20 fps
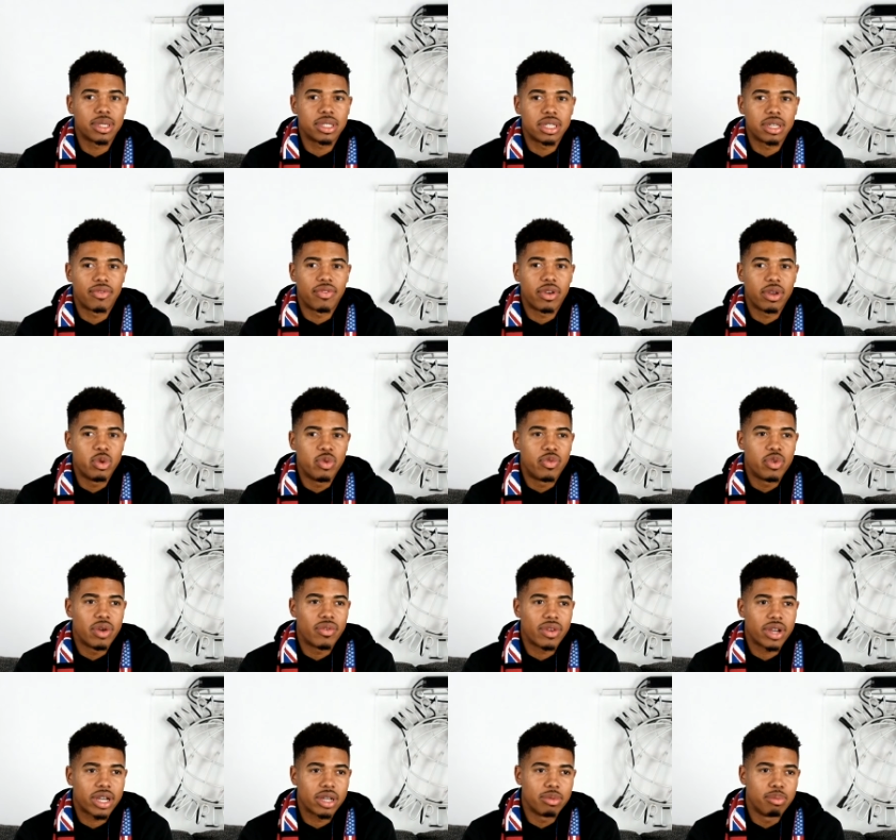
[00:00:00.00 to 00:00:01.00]
Because if you
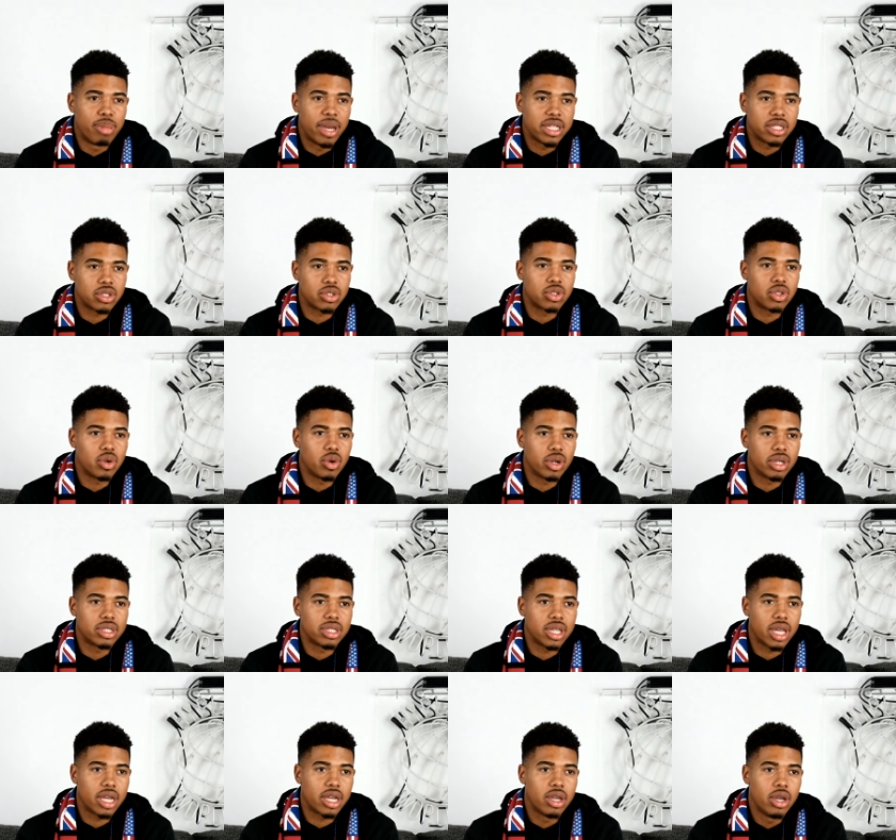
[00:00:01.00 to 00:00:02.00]
have like a basic store,
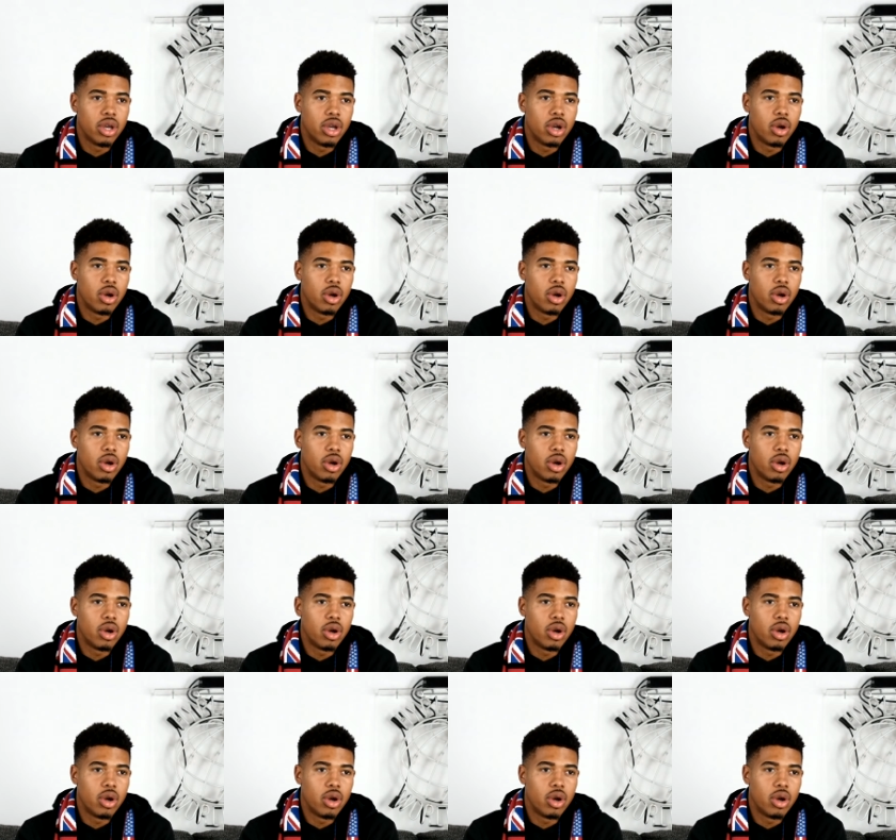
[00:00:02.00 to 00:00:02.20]
it's like,